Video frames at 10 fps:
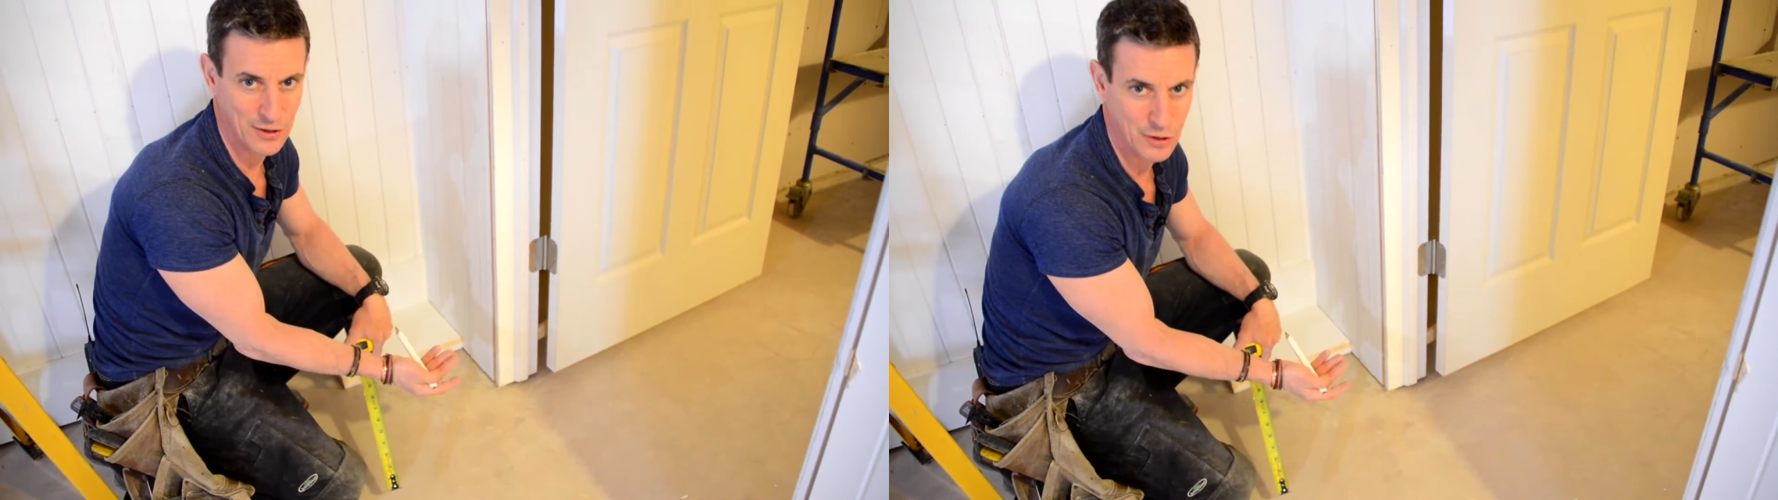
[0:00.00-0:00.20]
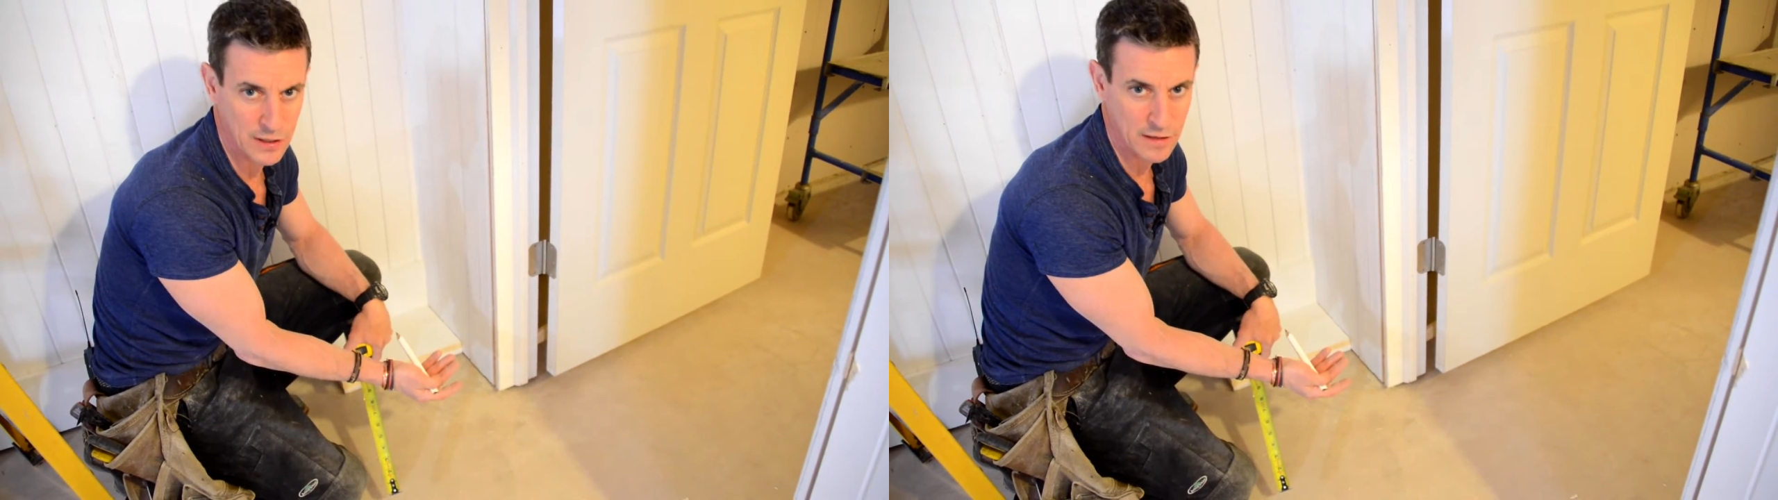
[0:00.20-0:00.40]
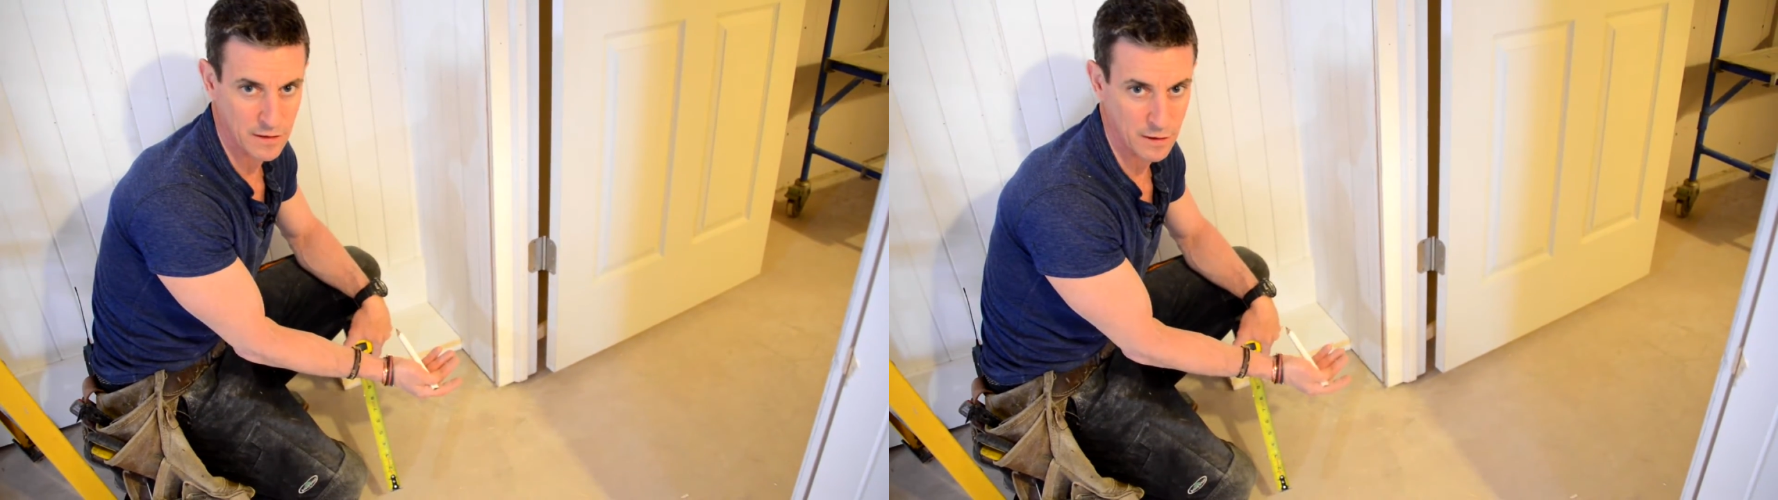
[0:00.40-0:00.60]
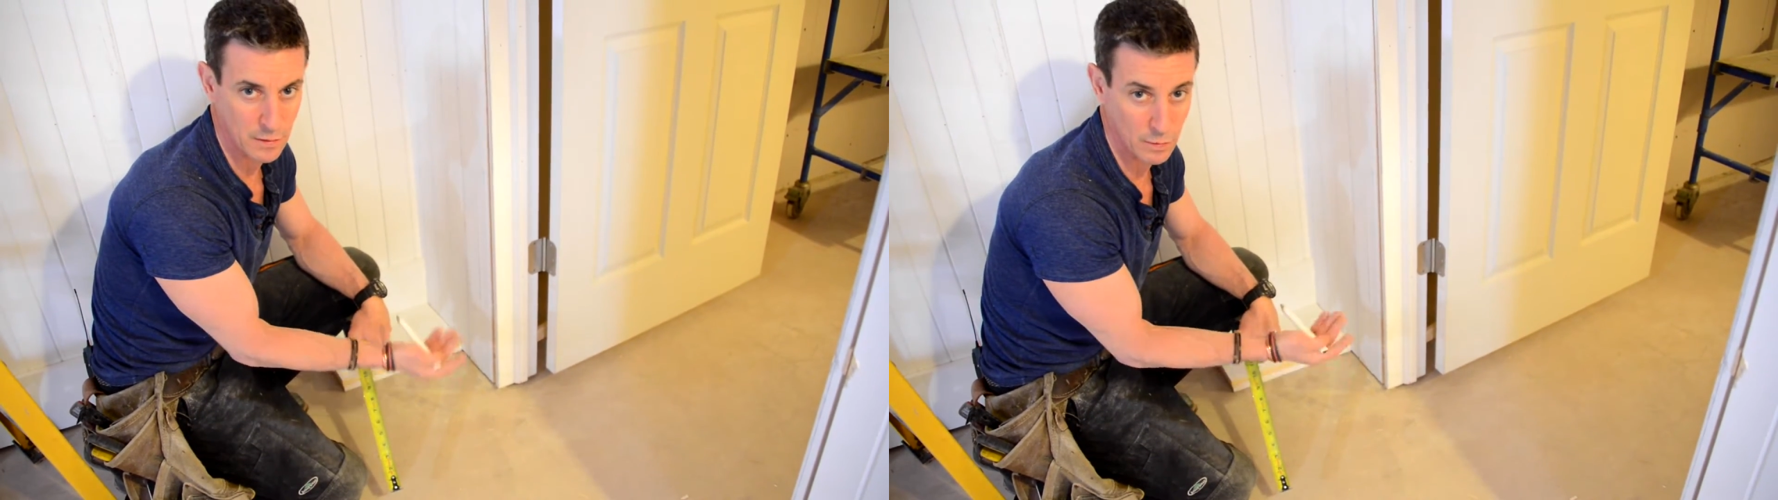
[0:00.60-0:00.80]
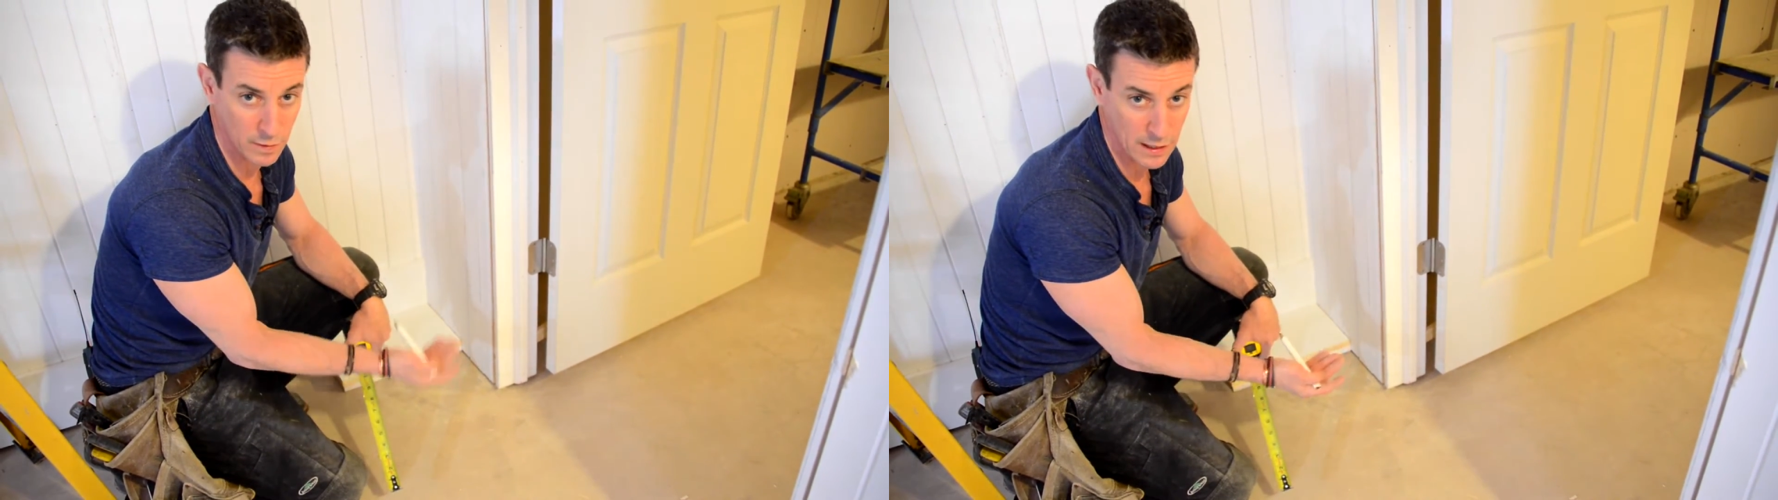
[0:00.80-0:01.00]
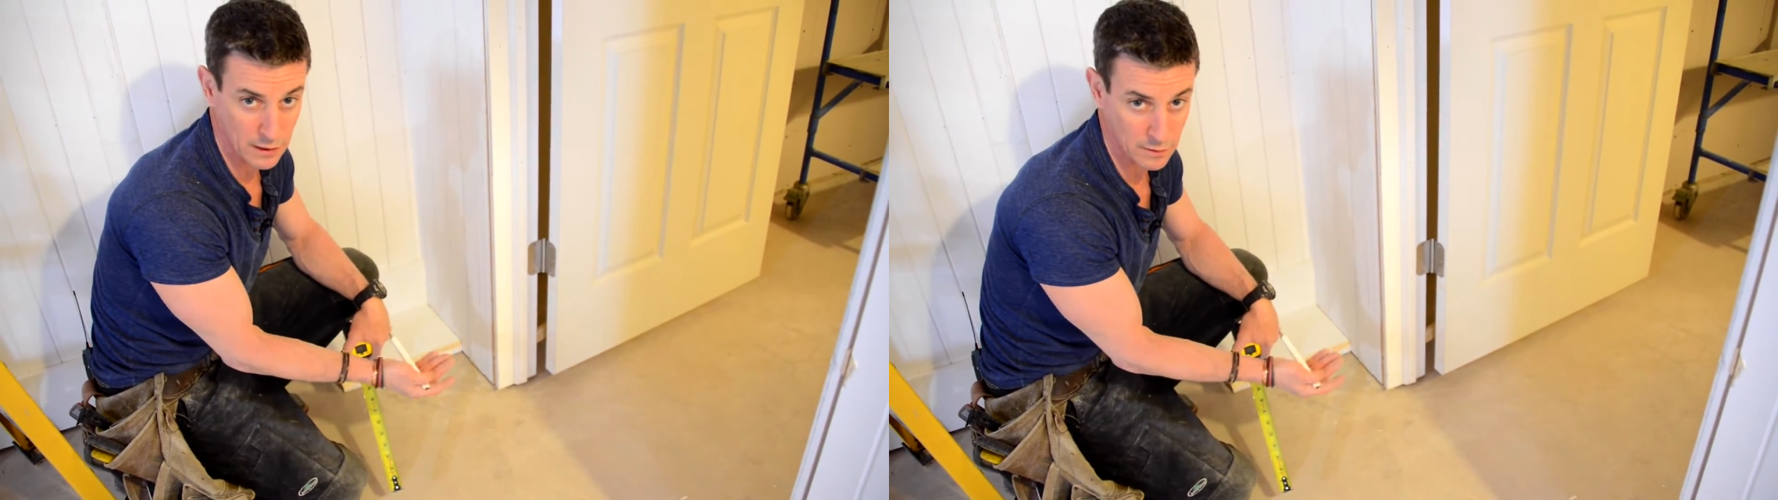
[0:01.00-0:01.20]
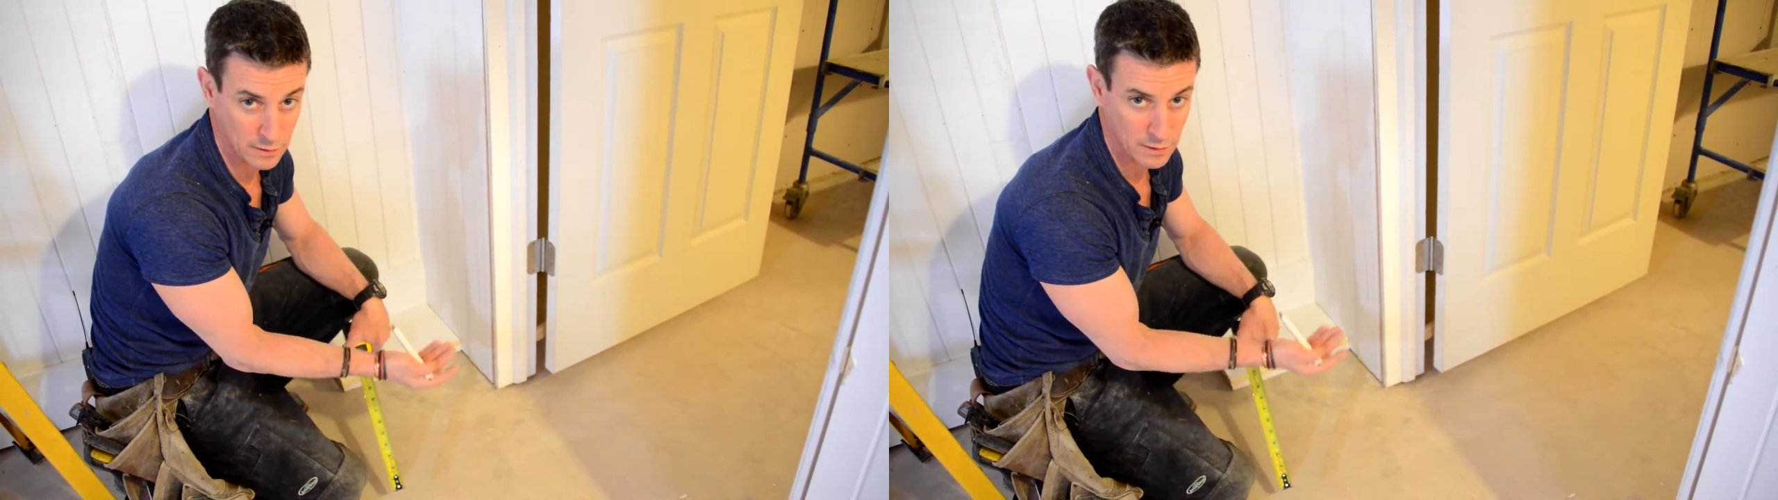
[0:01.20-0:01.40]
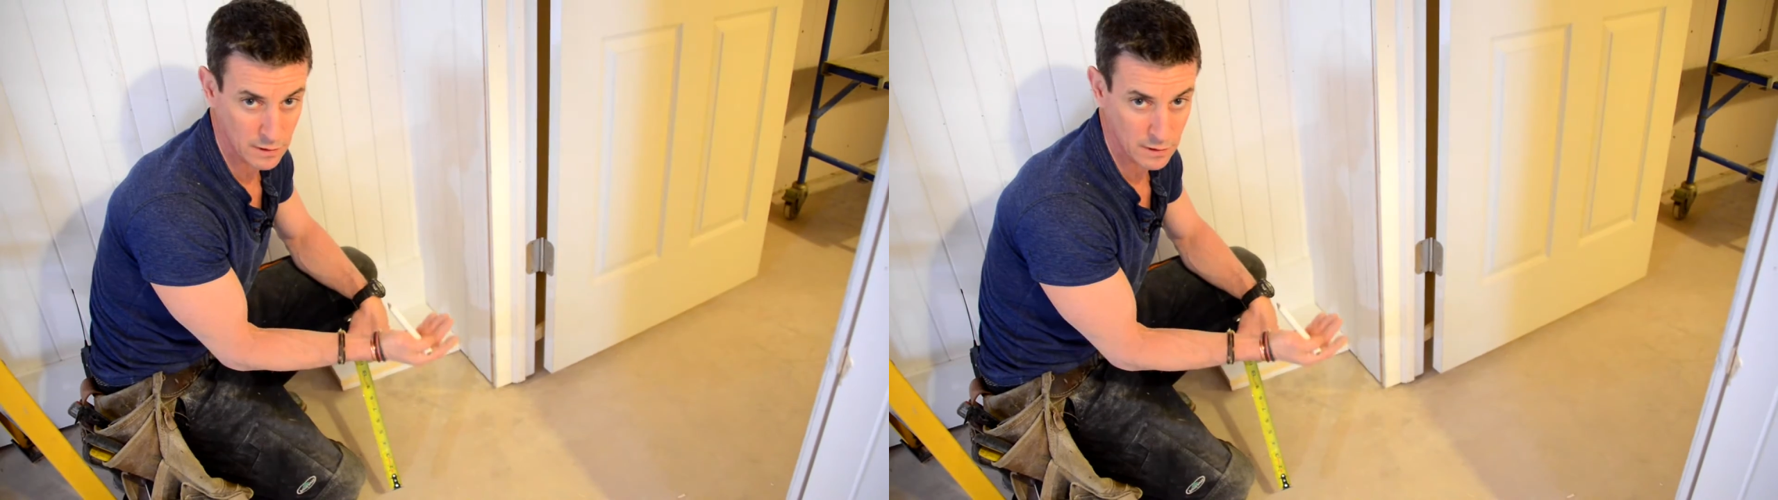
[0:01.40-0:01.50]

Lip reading: underneath it without